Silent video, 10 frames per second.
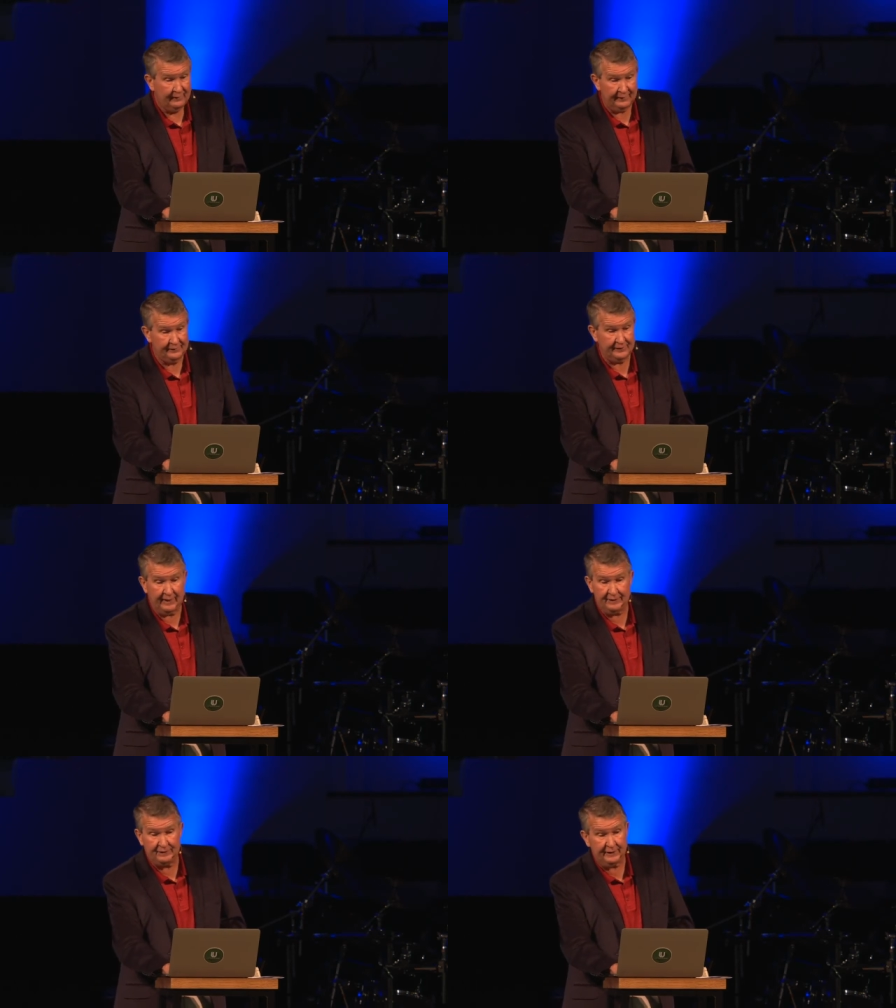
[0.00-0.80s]
and
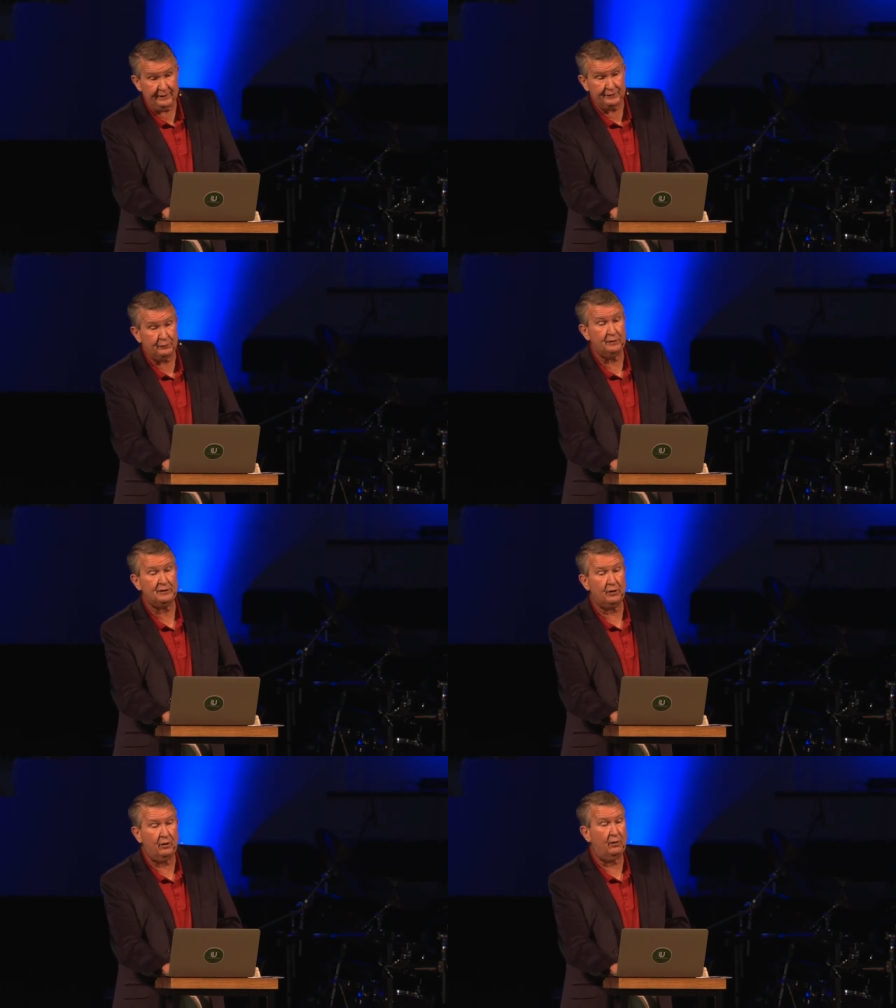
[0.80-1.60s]
say, Caesar
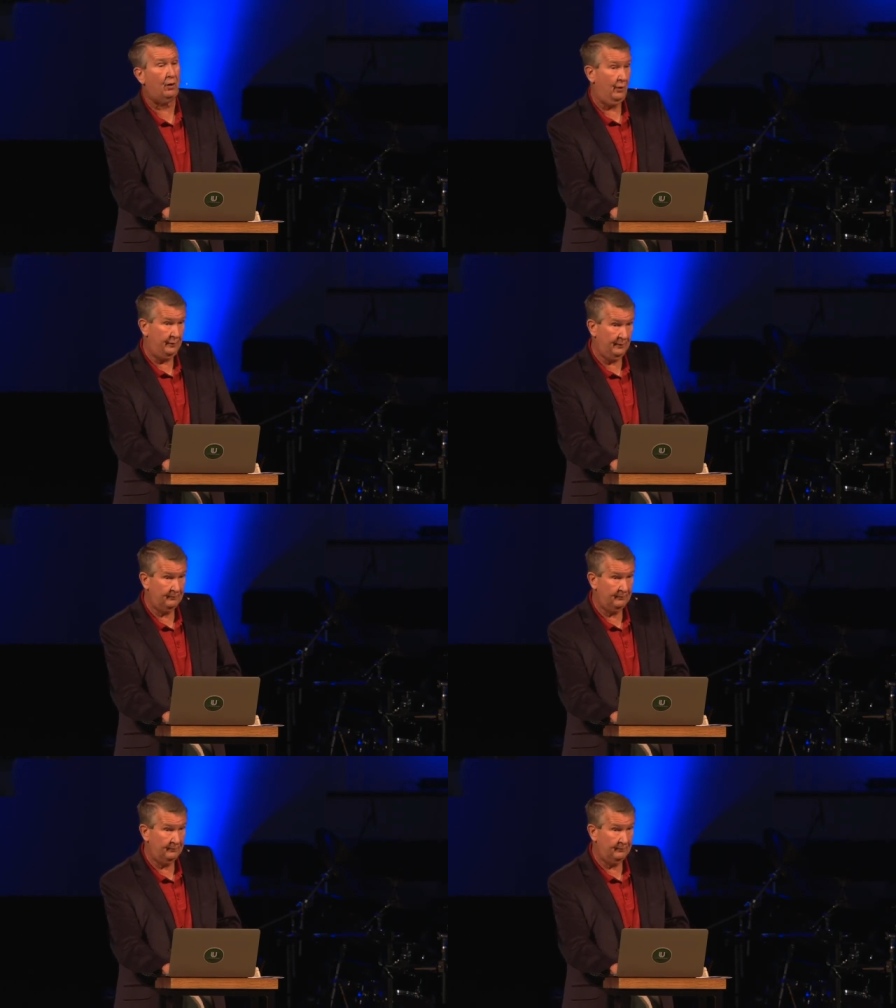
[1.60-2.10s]
is Lord.